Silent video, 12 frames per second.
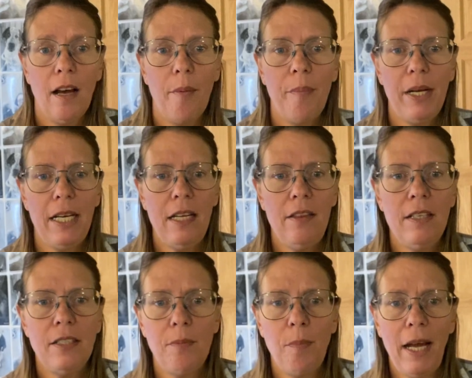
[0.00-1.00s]
But in
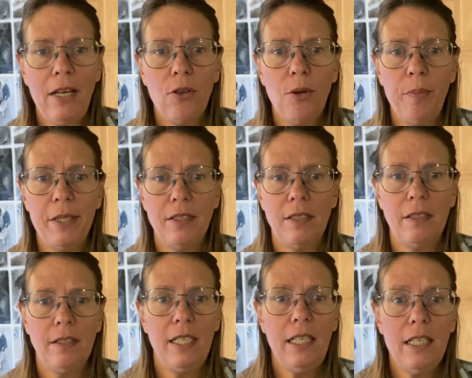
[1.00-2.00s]
this micro
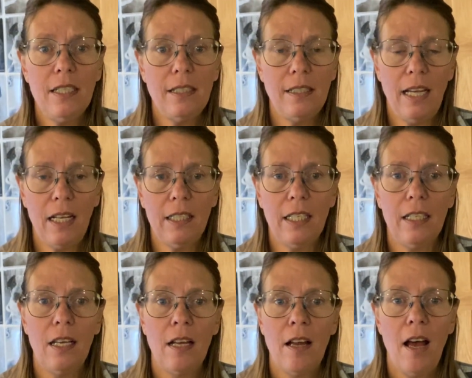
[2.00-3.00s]
business, he is selling
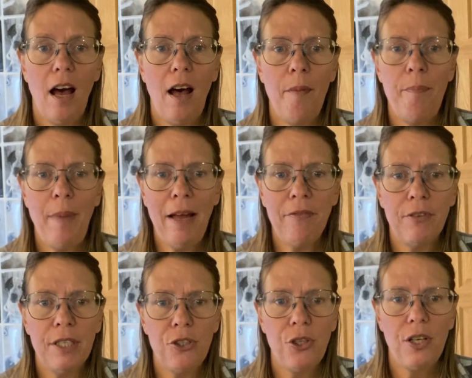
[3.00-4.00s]
a
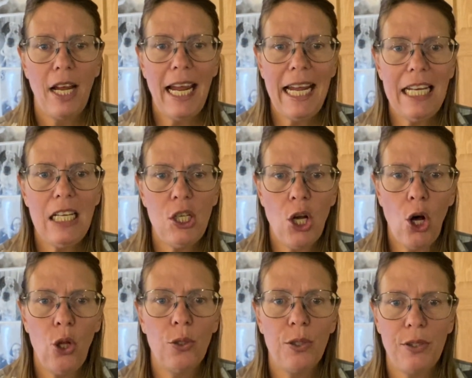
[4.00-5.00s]
beverage
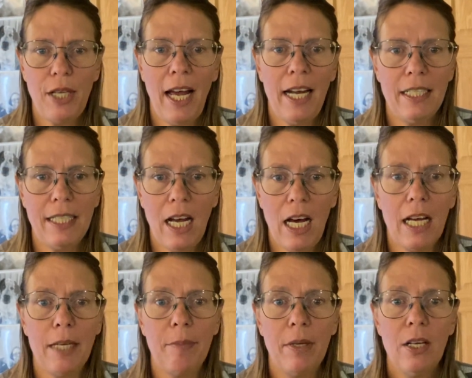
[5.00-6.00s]
$8 at a
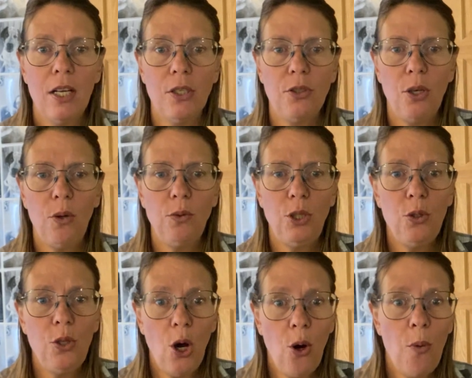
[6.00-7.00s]
time. So to
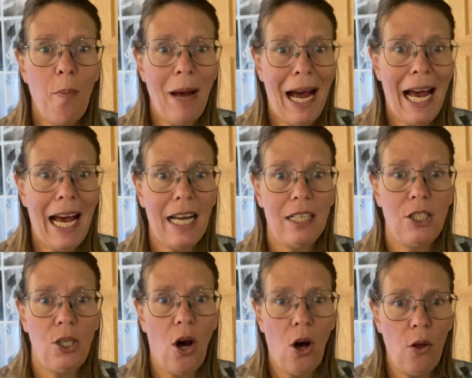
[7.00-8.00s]
go back
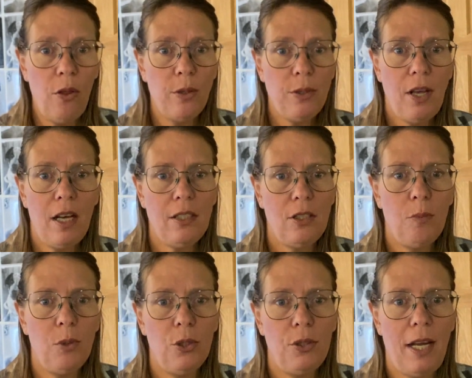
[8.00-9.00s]
to all those
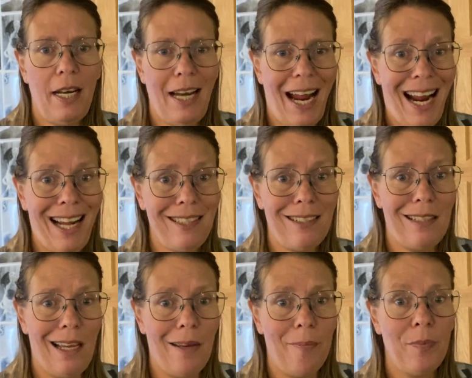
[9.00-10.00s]
customers and ask
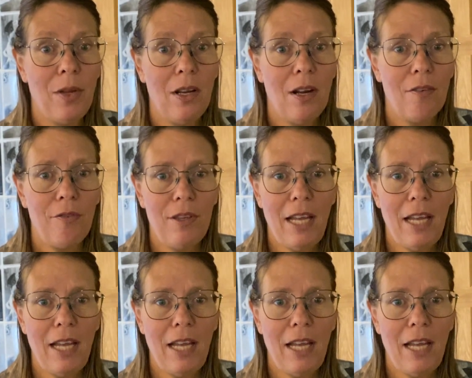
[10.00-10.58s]
them for the